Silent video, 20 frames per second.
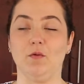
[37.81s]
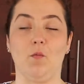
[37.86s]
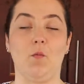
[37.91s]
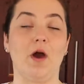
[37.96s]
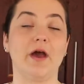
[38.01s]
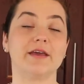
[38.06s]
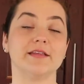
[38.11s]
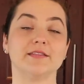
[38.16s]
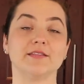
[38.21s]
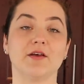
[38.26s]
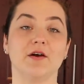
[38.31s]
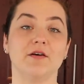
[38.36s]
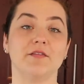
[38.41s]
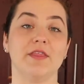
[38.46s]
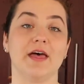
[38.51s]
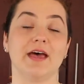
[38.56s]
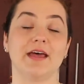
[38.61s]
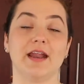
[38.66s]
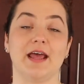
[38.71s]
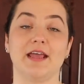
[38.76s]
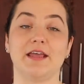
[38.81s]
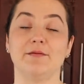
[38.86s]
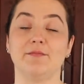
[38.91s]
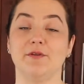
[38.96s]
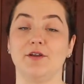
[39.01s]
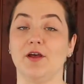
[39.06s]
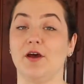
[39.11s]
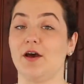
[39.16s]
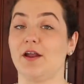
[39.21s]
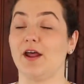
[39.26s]
Why it's called that, I
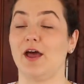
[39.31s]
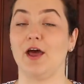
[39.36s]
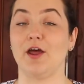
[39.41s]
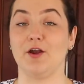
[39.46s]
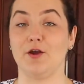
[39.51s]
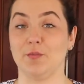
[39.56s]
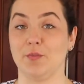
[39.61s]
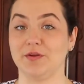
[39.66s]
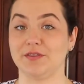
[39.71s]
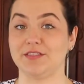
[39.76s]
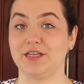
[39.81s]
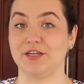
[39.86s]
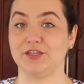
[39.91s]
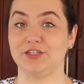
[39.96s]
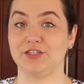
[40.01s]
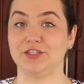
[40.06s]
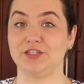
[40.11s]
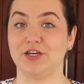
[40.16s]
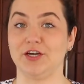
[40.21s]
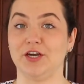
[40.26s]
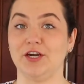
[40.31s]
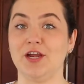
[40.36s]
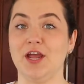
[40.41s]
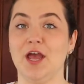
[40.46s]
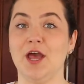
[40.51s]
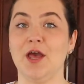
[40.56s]
am not 100% sure,